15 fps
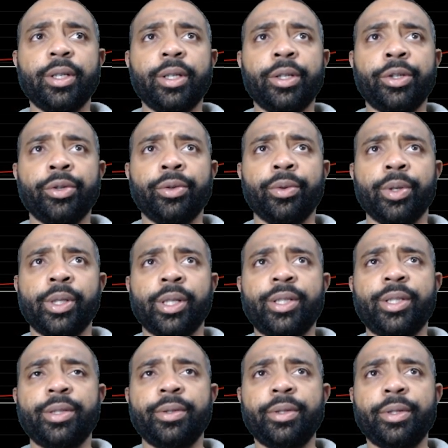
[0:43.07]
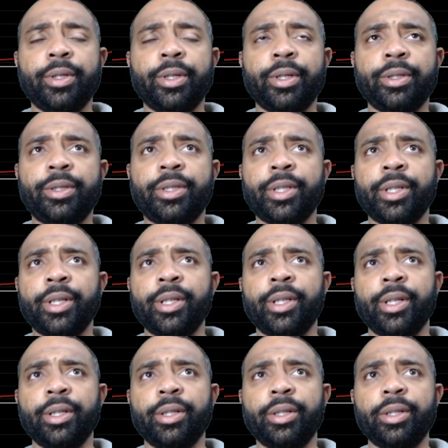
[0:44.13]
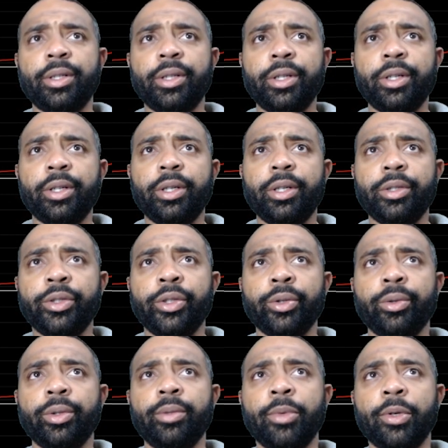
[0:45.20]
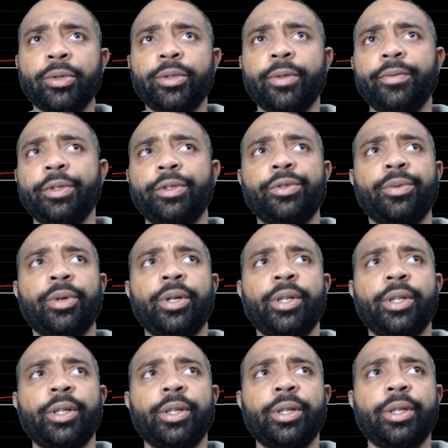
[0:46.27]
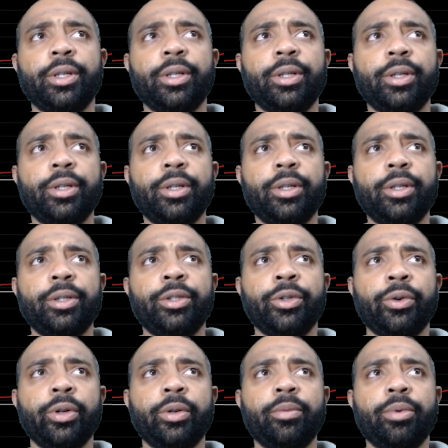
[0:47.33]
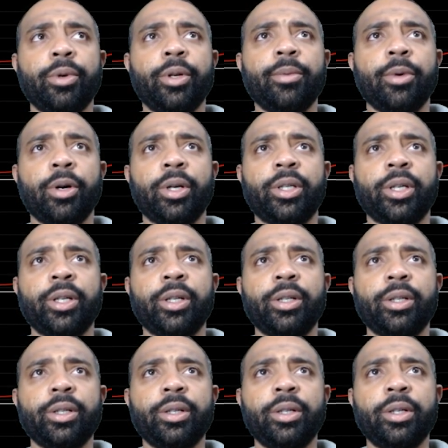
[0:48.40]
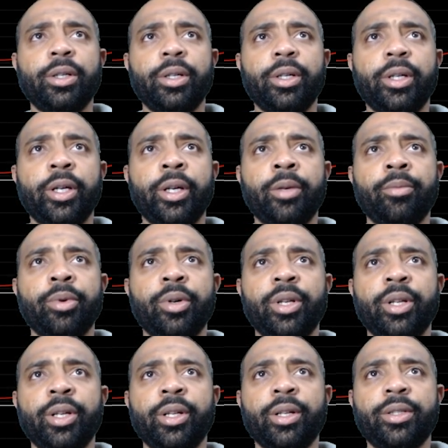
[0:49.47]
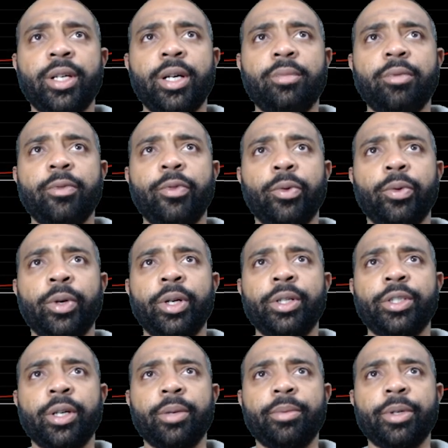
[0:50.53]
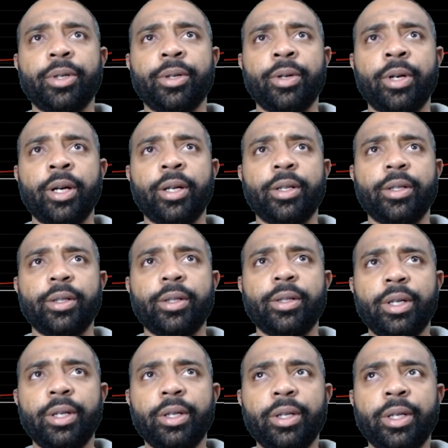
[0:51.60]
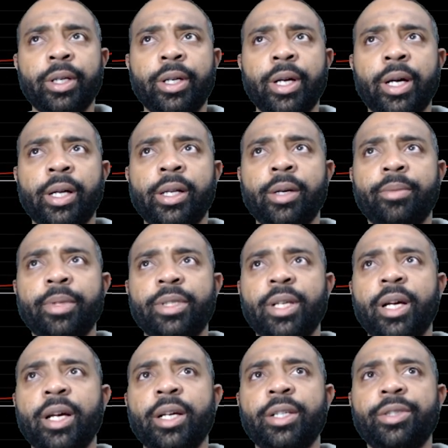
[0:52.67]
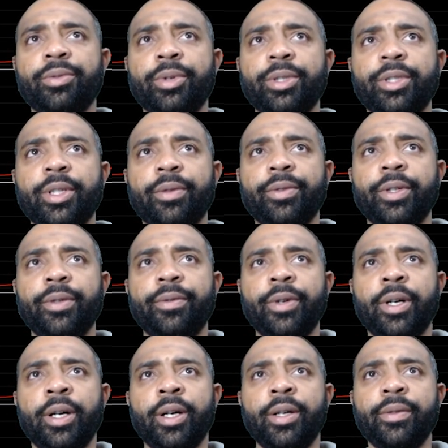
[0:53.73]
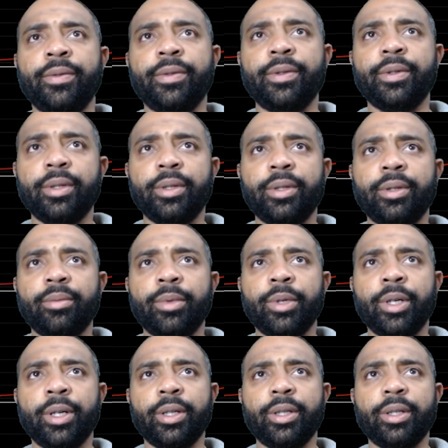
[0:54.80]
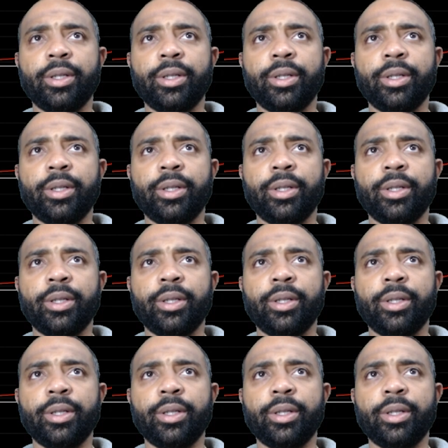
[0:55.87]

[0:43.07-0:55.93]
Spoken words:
you would have seen it doing most of its running during pre-market and put in a top of a range up here, right? It got up as high as 175, but